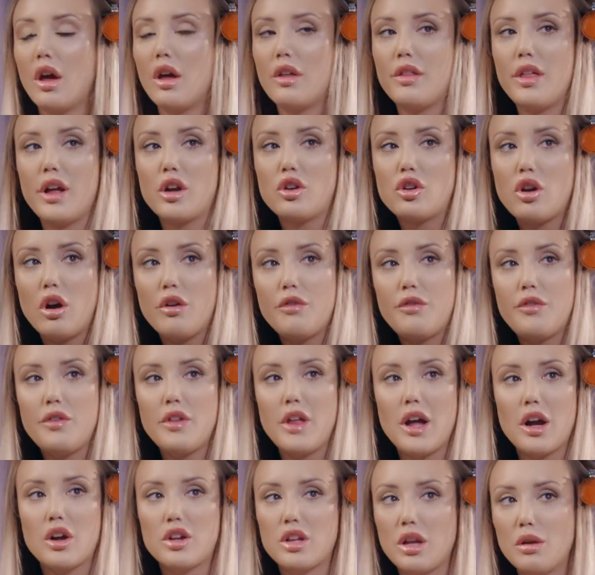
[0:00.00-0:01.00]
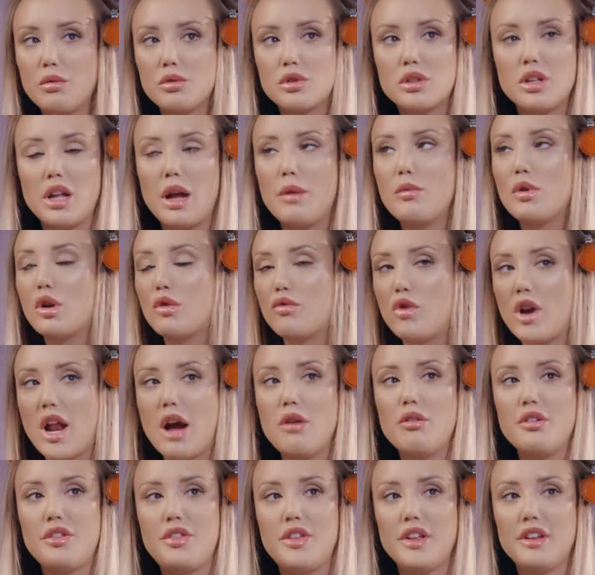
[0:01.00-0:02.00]
Thank God for that, because I was thinking I'm going to run
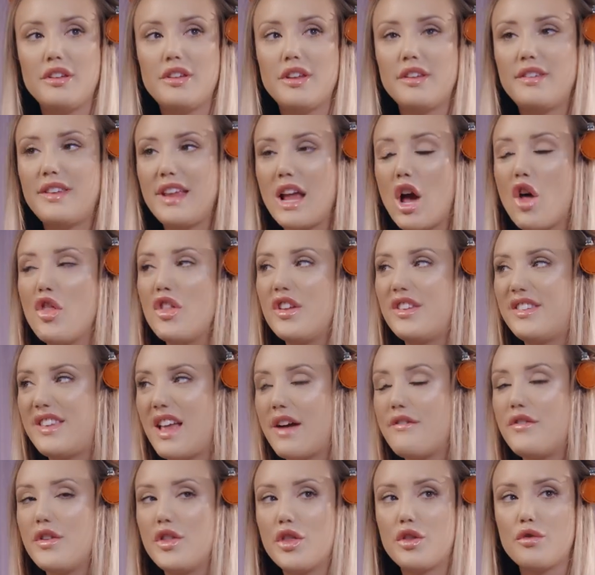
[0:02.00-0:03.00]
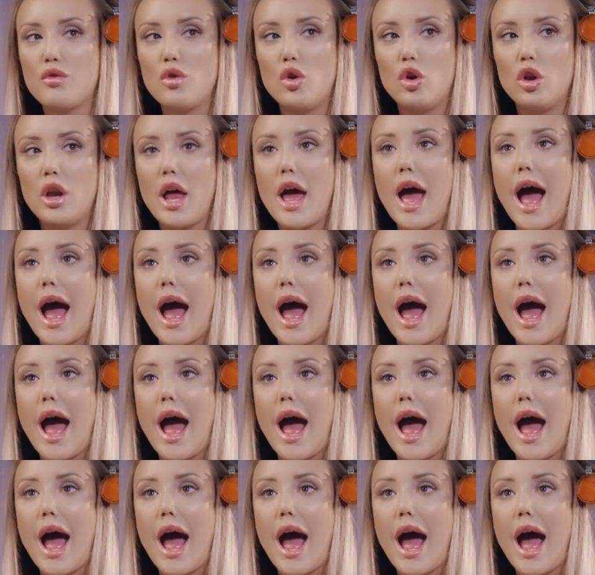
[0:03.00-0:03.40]
out of things to say on the 7th roller.